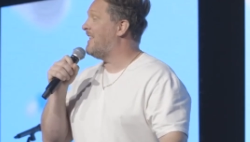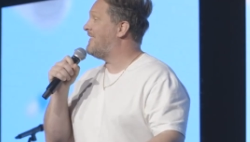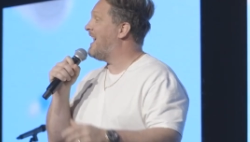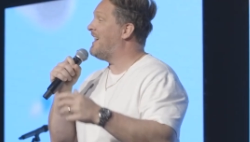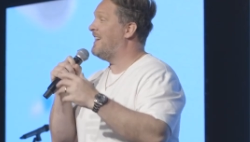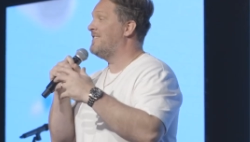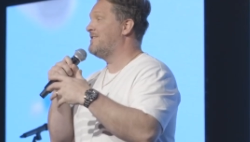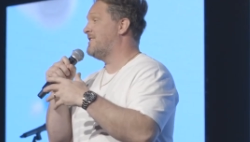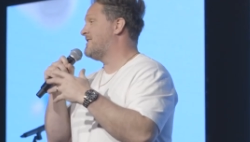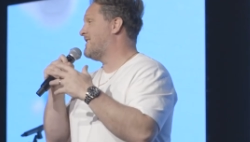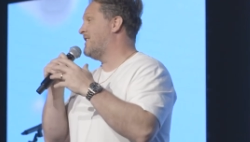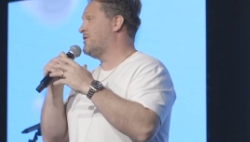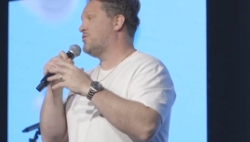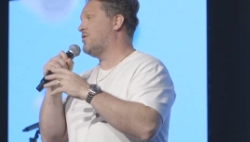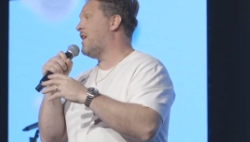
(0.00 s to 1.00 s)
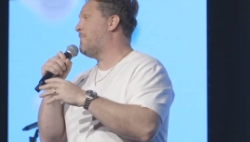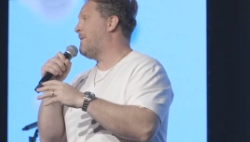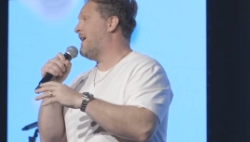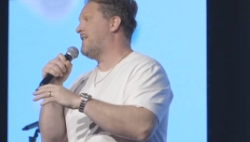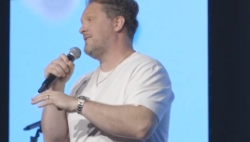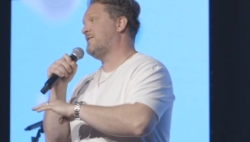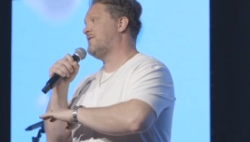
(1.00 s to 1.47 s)
that engine's going to drop
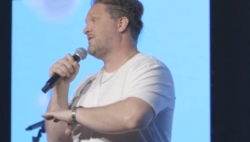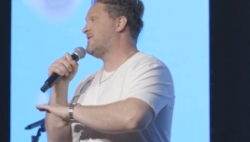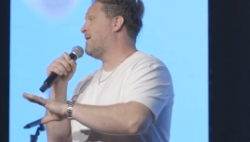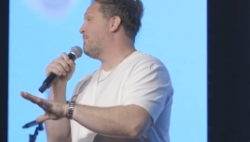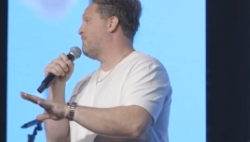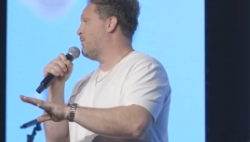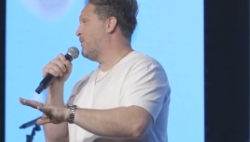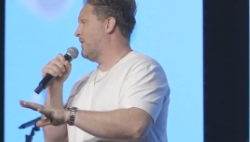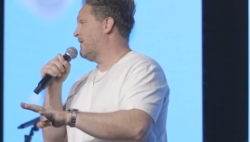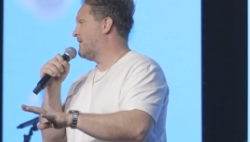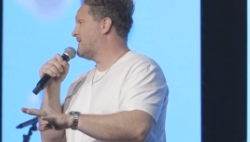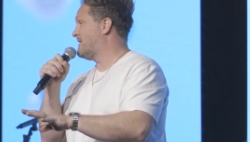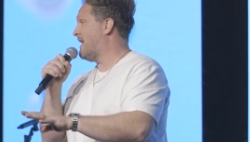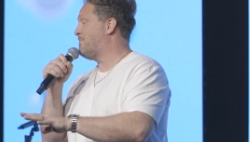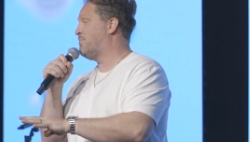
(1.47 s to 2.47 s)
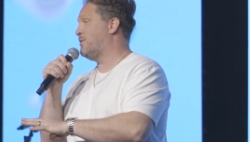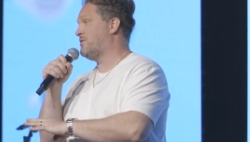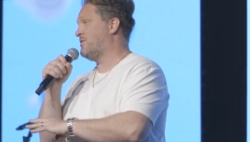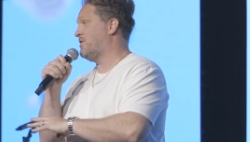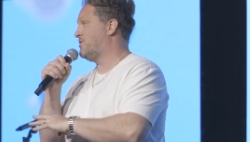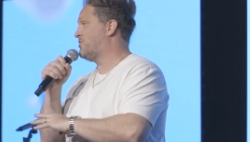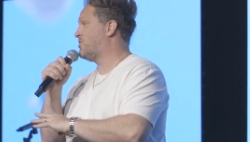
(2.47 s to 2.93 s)
out at some point because I pushed
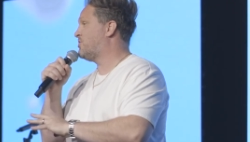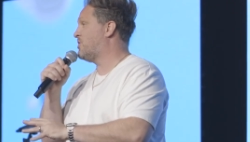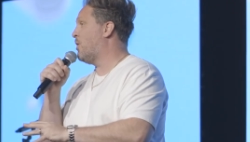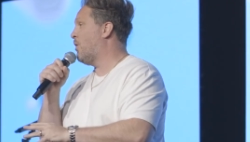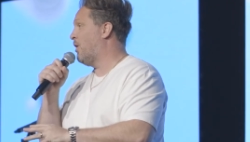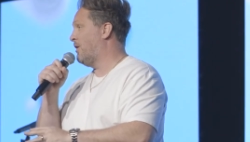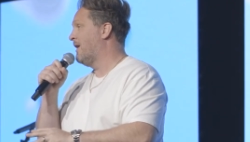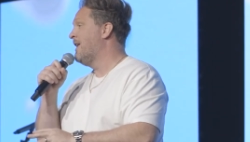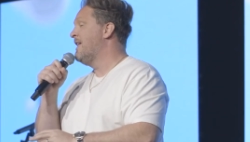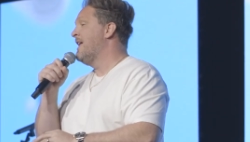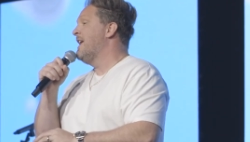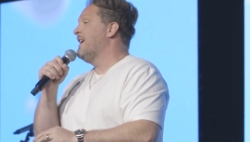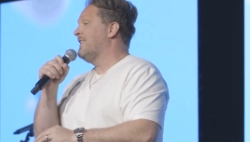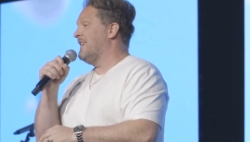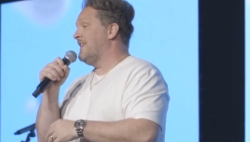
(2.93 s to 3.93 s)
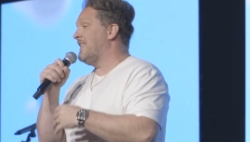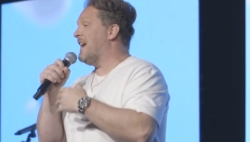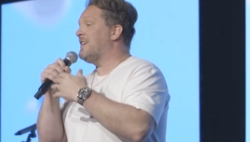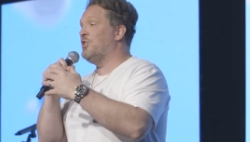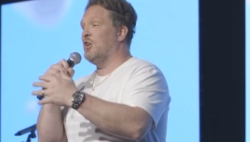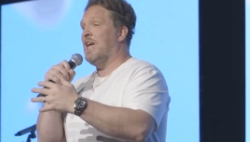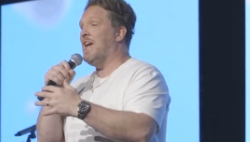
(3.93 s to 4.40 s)
it so hard. Then,
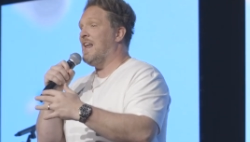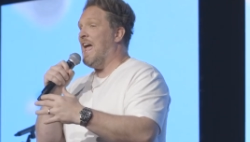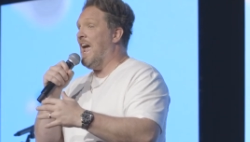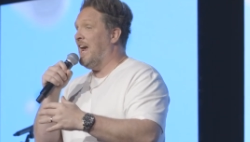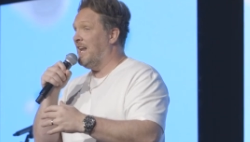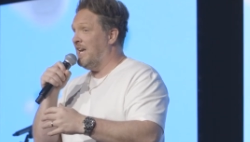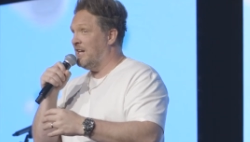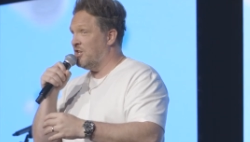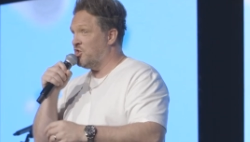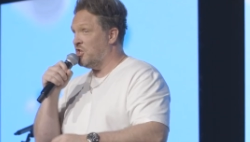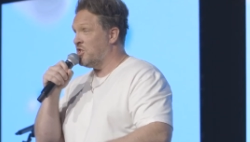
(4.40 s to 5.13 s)
like, you hit 80 and it's just.